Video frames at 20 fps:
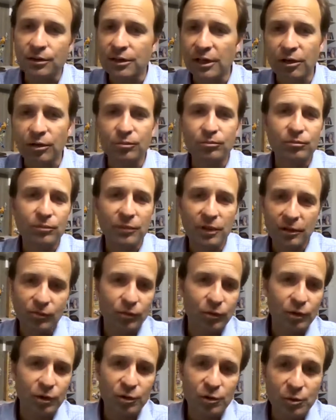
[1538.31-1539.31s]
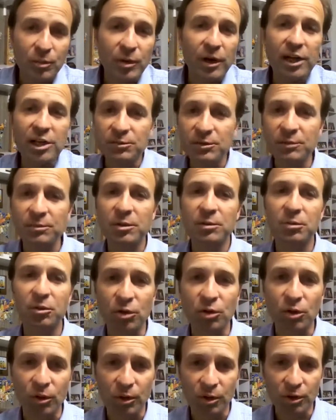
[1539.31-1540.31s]
Now, it wouldn't surprise me if
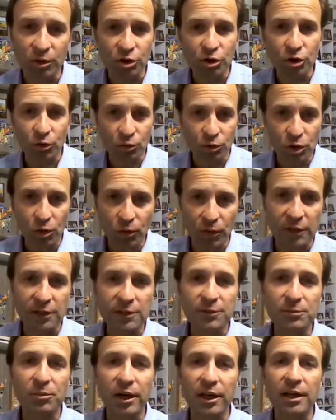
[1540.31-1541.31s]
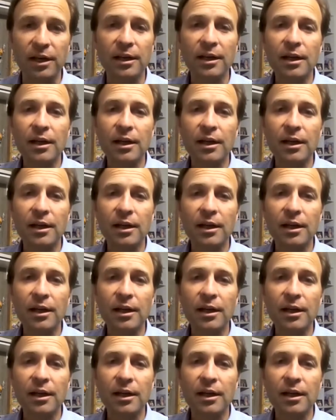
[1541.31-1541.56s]
people don't know this, but